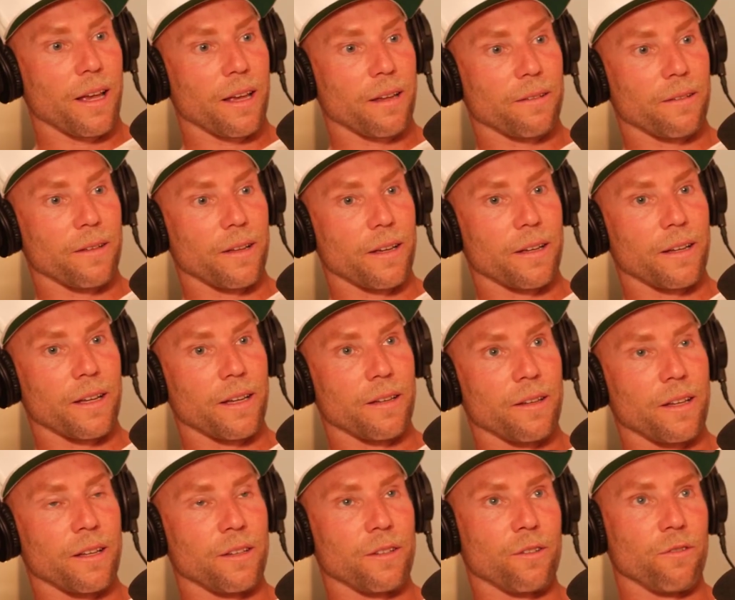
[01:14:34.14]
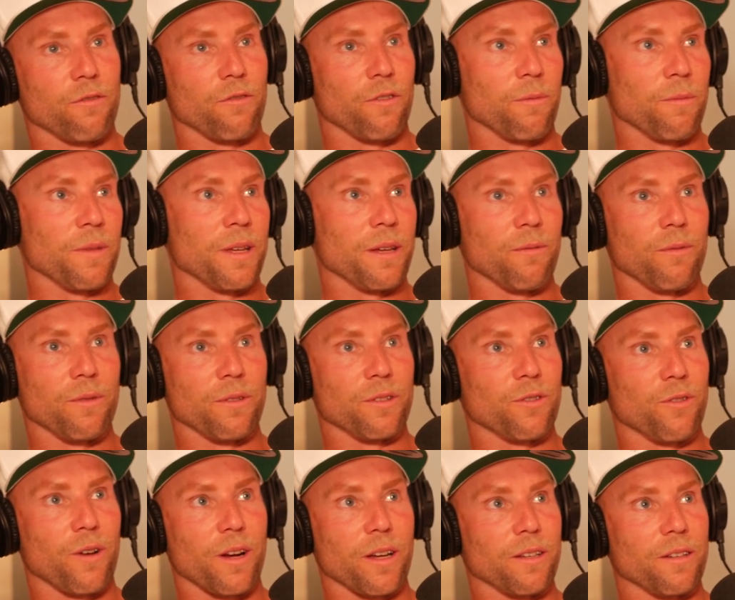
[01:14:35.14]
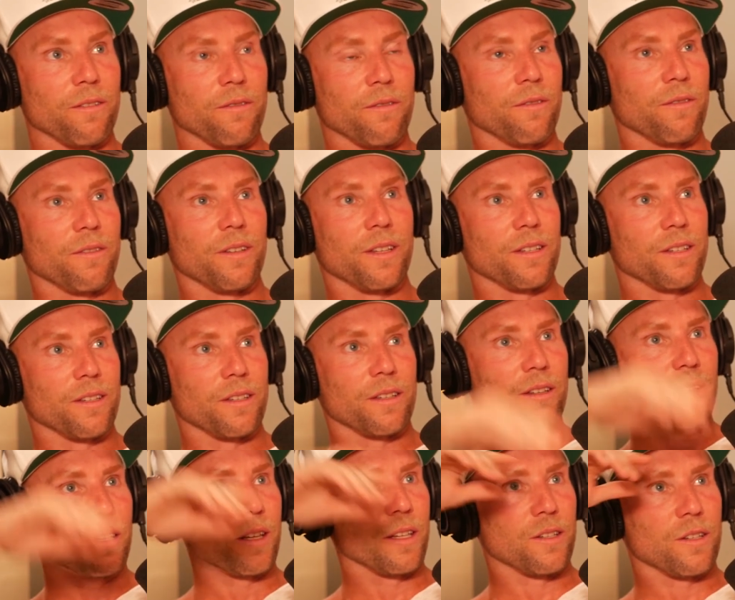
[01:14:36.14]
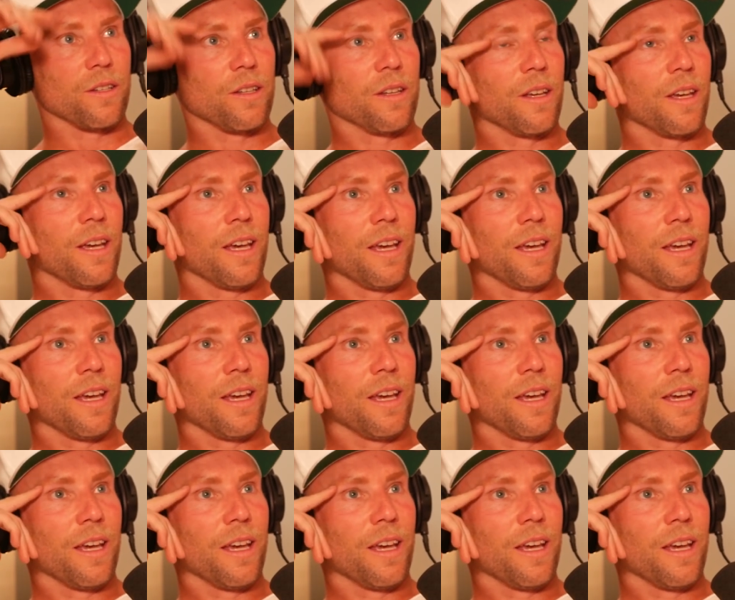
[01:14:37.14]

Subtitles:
handle that, and so for me, it was trying to, it's